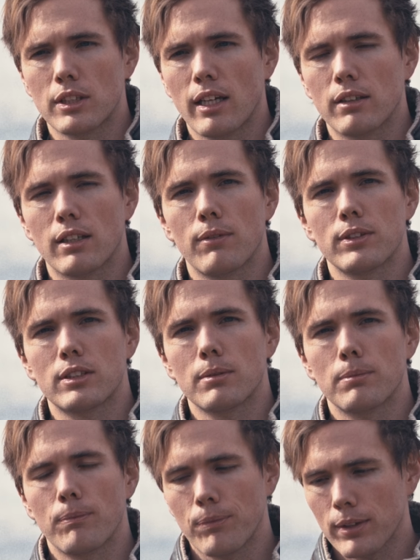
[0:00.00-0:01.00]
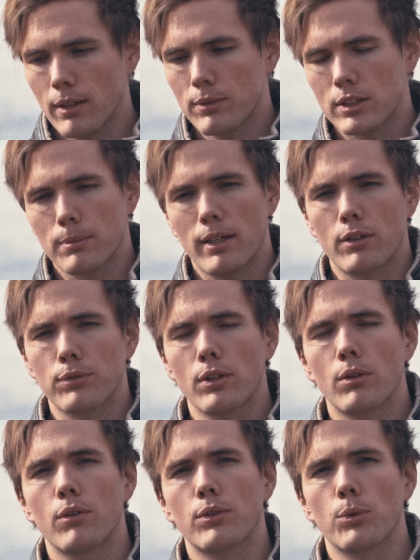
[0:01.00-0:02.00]
down, give it some give it some
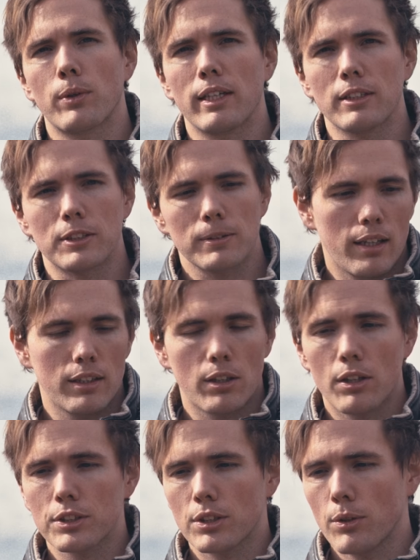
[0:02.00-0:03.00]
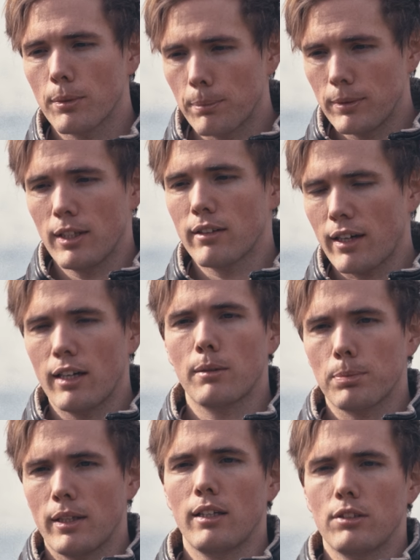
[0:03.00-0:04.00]
airflow over the wings. And then also the, the entire
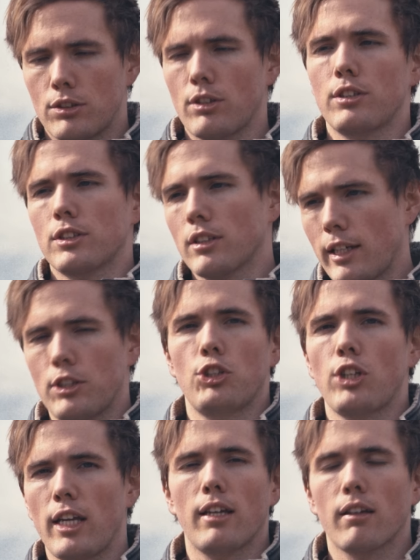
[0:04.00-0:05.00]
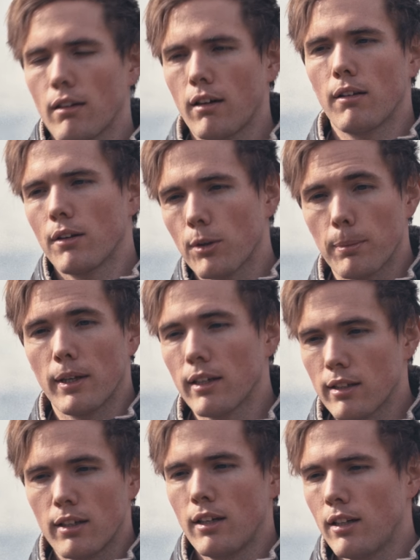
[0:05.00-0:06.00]
plane starts to like shake a little
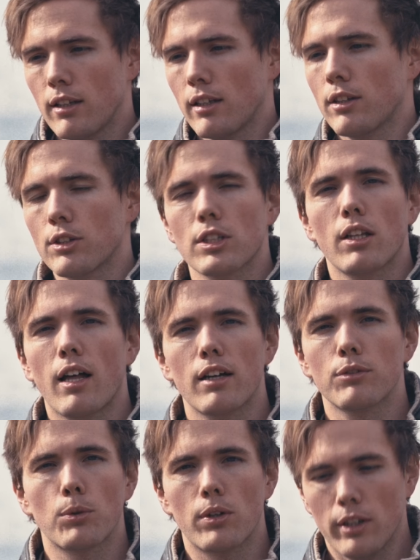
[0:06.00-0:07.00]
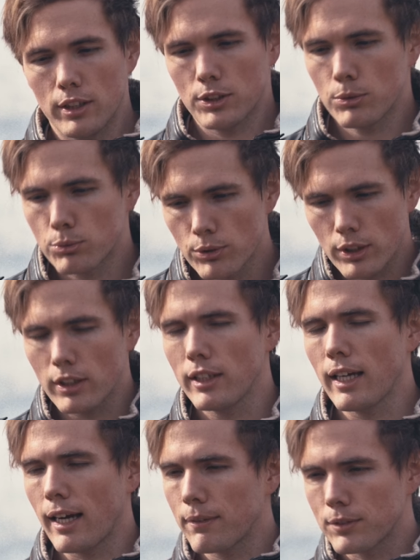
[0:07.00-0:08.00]
bit. Like there's a lot of warnings. You
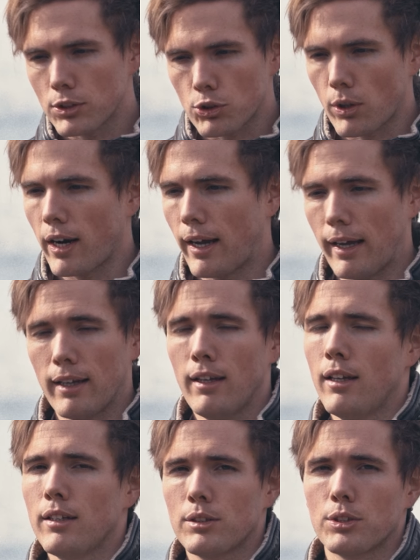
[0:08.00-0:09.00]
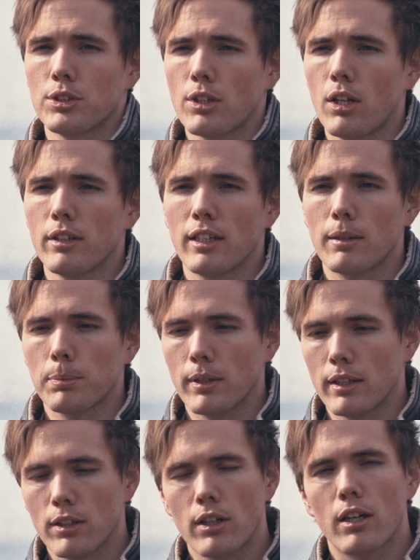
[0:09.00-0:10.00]
really have to try to stall an
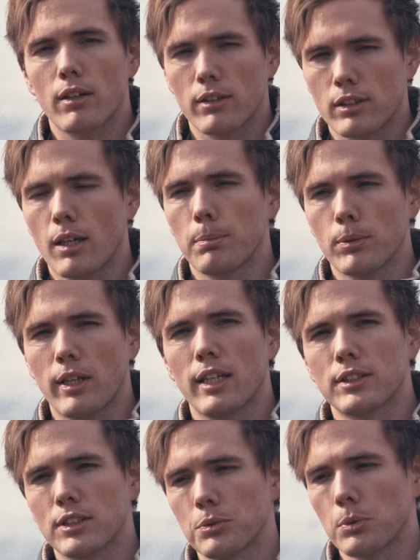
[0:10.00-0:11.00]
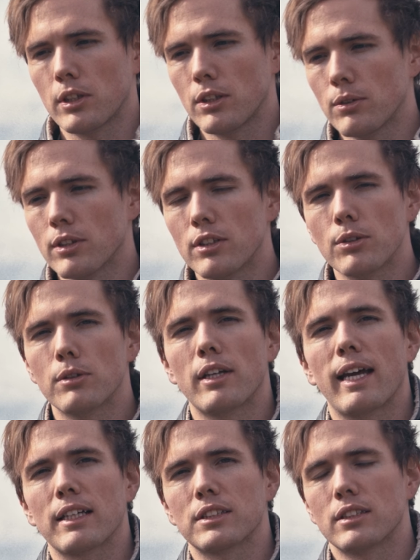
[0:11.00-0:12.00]
airplane. There are a couple cases where you could do it
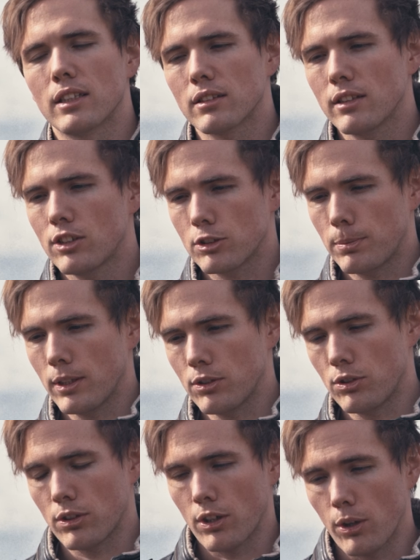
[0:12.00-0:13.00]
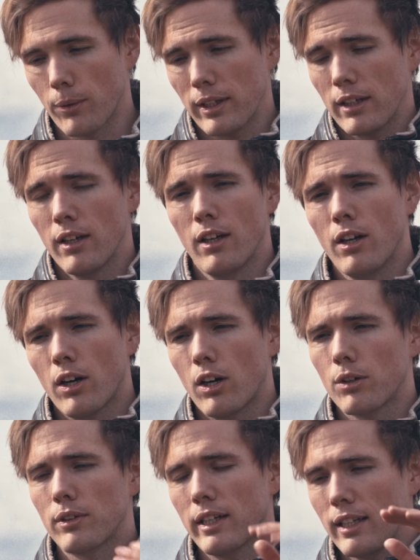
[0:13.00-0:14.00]
accidentally just because you're going
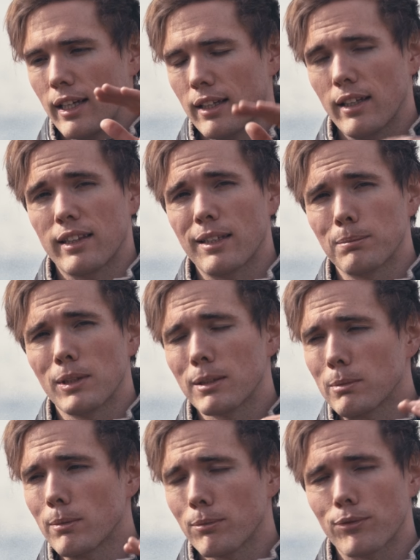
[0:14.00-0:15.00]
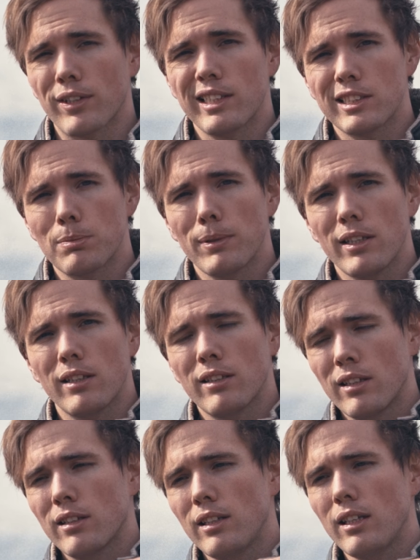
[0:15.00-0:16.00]
already at like the minimum flight speed
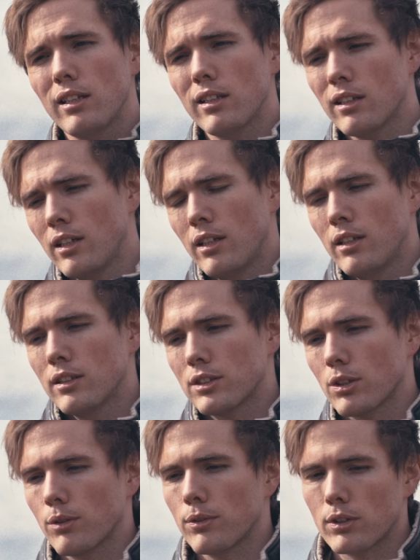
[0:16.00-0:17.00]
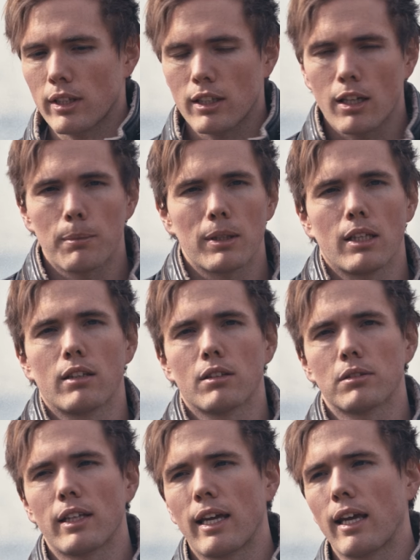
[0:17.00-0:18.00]
needed. So if you're like coming into
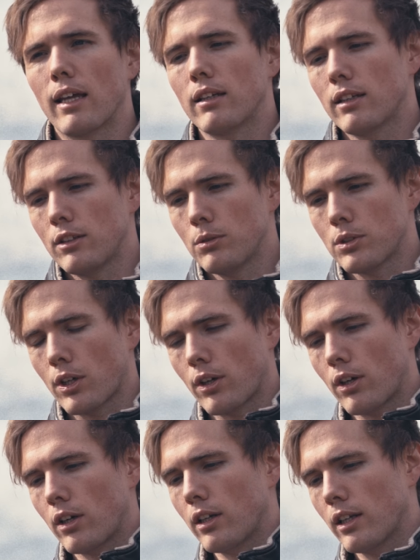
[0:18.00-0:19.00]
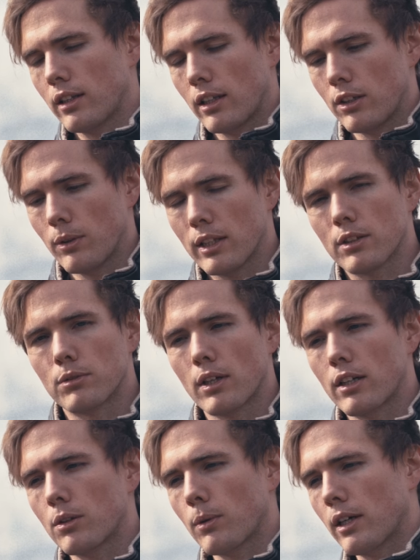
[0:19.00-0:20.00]
land and you turn and then you hit the
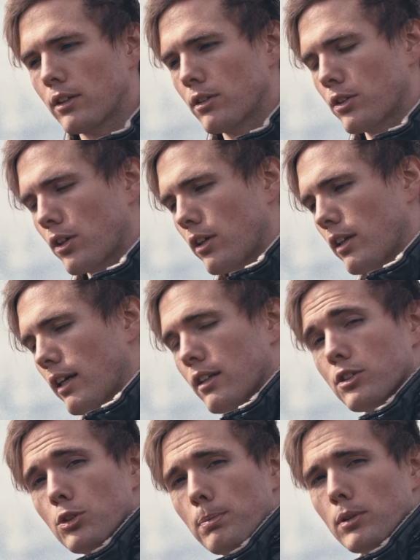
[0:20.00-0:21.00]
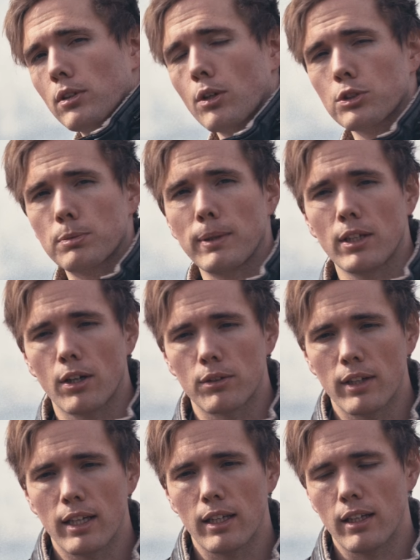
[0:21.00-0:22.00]
rudder while you're turning at a super low speed
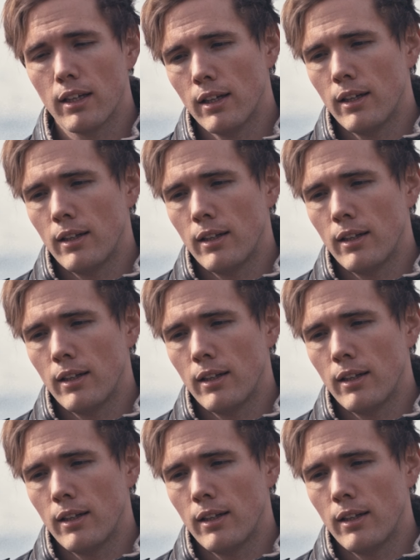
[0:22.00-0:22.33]
already,